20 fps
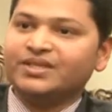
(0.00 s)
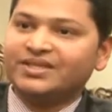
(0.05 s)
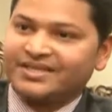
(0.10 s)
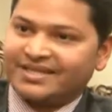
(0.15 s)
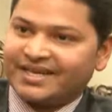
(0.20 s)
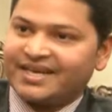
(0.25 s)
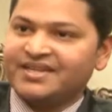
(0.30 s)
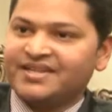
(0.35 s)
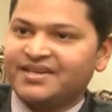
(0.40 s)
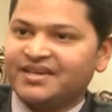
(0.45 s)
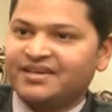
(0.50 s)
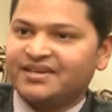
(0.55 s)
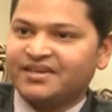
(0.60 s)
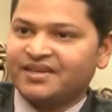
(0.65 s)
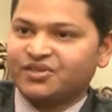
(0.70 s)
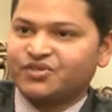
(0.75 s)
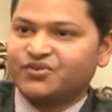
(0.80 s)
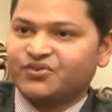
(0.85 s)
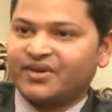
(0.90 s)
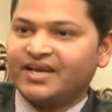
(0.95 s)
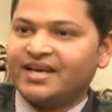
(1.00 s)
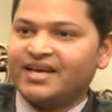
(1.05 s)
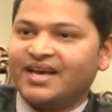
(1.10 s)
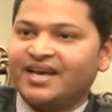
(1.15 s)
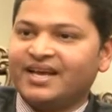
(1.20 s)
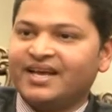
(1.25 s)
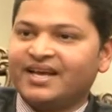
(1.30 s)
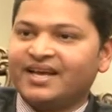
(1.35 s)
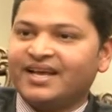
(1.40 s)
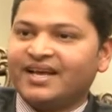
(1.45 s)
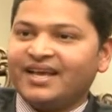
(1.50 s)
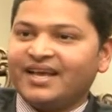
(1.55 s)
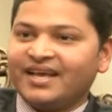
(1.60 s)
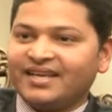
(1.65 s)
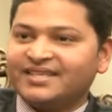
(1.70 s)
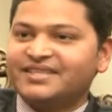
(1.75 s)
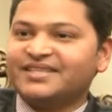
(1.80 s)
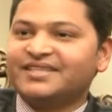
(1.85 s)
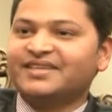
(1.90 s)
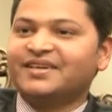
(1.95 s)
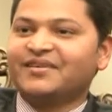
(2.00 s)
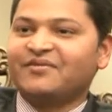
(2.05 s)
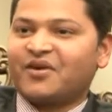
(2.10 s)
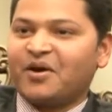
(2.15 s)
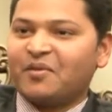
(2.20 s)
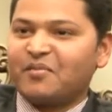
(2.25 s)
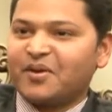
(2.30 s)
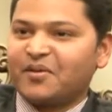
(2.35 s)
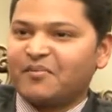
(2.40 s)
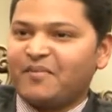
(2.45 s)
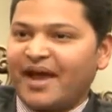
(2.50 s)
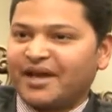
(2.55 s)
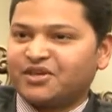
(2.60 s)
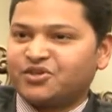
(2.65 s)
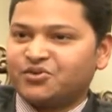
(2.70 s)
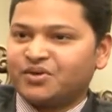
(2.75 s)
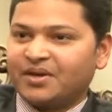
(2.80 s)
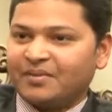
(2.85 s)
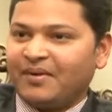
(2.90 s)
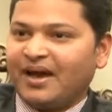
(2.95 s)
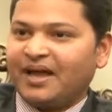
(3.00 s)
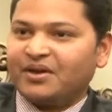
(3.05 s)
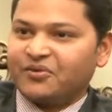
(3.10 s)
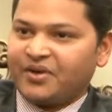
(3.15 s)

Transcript: stay there in Australia instead of coming back to Nepal.